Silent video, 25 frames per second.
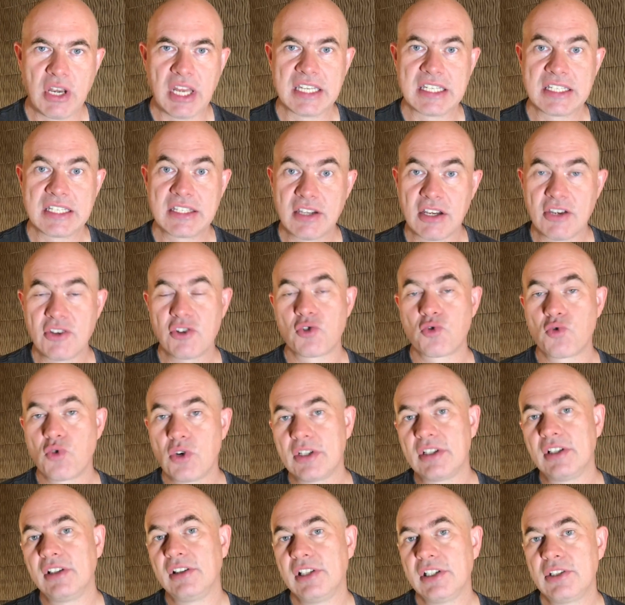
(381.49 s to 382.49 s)
it does
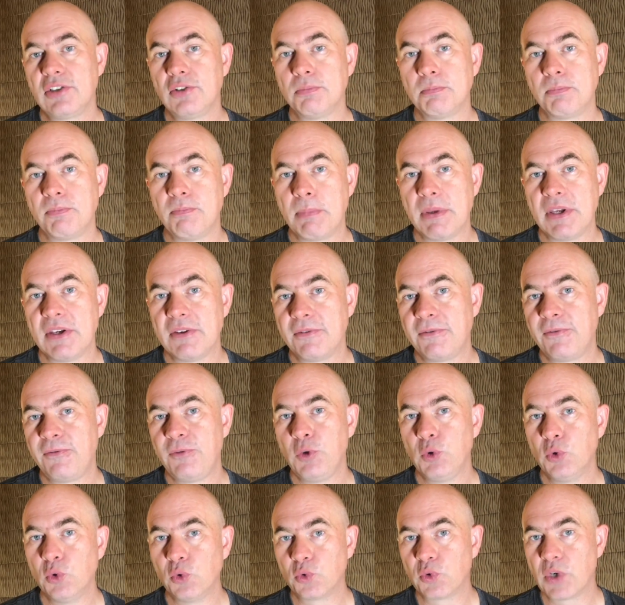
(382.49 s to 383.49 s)
run a little bit
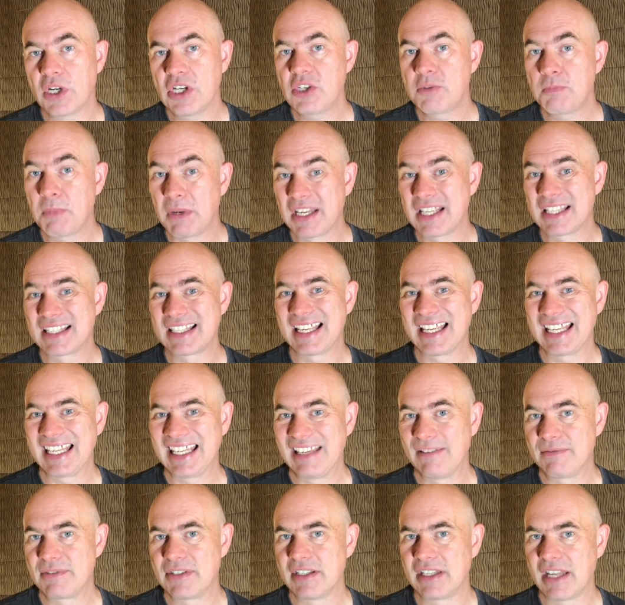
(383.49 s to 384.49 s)
fuel-rich because that
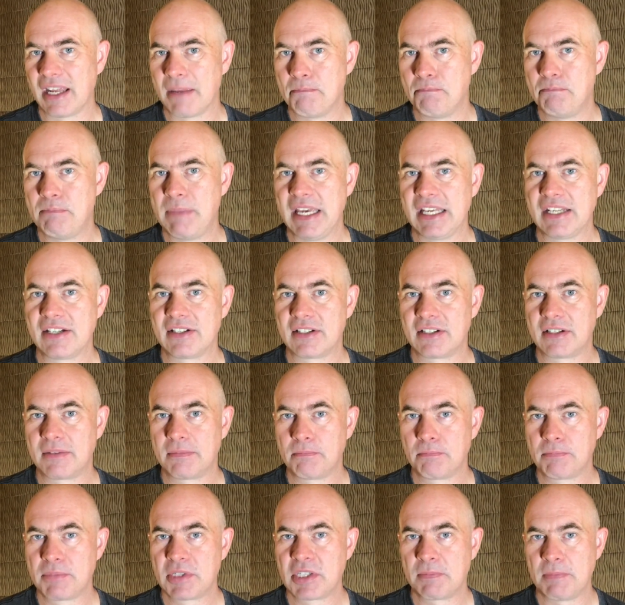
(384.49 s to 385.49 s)
gives it a better
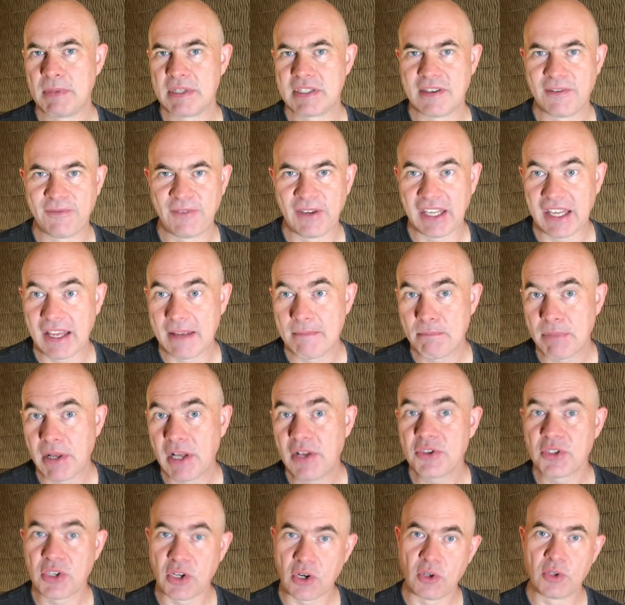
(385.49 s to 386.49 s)
specific
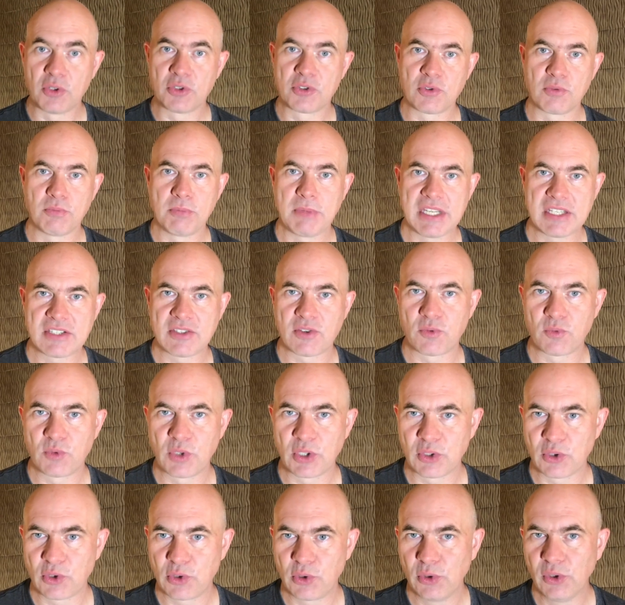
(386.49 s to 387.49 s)
impulse. It also makes it
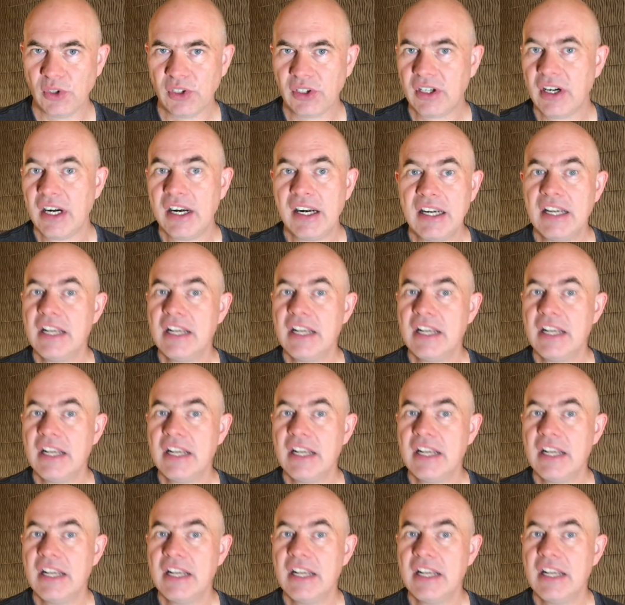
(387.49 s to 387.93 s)
run cooler.